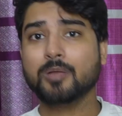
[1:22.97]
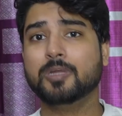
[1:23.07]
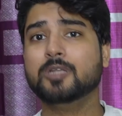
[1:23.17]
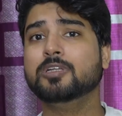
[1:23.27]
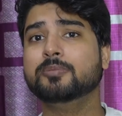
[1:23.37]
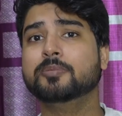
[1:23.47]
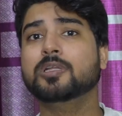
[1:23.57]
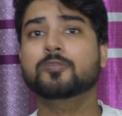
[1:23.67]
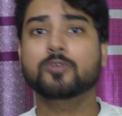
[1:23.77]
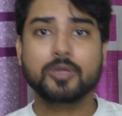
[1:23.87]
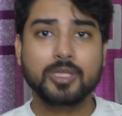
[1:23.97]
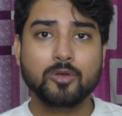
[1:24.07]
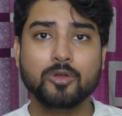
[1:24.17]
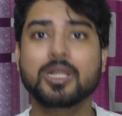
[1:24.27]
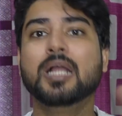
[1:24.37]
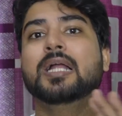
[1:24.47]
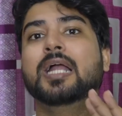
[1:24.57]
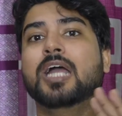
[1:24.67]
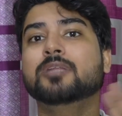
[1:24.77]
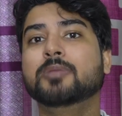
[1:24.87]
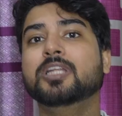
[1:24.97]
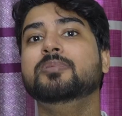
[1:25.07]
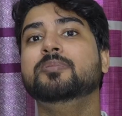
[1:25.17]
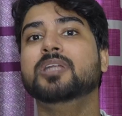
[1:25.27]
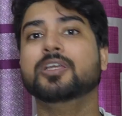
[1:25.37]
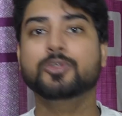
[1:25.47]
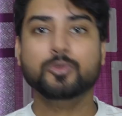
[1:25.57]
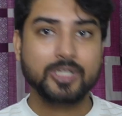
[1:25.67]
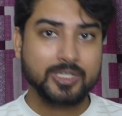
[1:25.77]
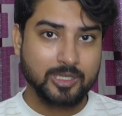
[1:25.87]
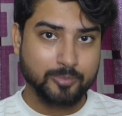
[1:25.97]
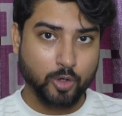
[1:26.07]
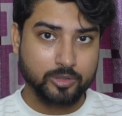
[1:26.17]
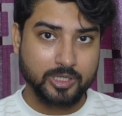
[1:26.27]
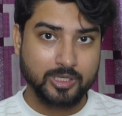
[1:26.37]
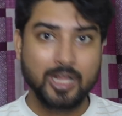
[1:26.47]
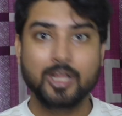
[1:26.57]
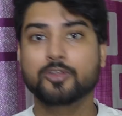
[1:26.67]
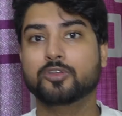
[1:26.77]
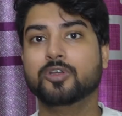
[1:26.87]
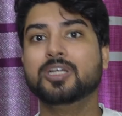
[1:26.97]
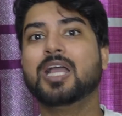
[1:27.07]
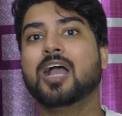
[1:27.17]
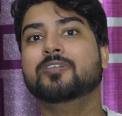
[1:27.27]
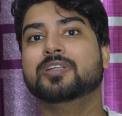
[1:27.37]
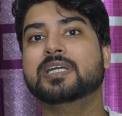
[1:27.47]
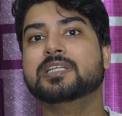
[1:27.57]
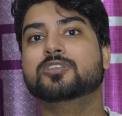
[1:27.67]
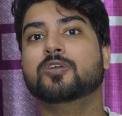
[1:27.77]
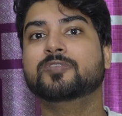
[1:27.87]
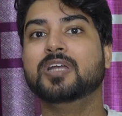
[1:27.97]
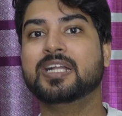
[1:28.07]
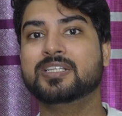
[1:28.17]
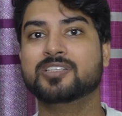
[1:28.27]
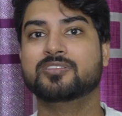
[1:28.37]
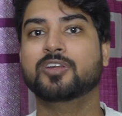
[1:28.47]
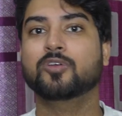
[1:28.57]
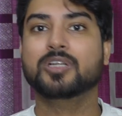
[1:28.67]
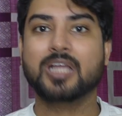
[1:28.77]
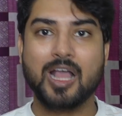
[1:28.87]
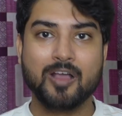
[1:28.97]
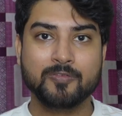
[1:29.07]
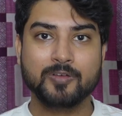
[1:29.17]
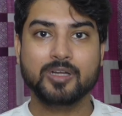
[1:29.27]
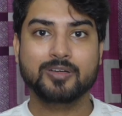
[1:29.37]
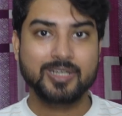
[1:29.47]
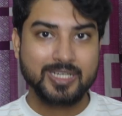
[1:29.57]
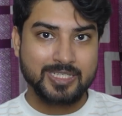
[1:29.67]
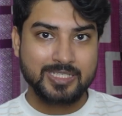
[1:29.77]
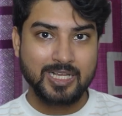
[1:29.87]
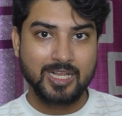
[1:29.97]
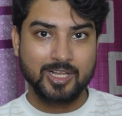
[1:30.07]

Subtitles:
Many people are working on, and many people are using their product. So you're going to have a taste of the industry. You're going to have a real,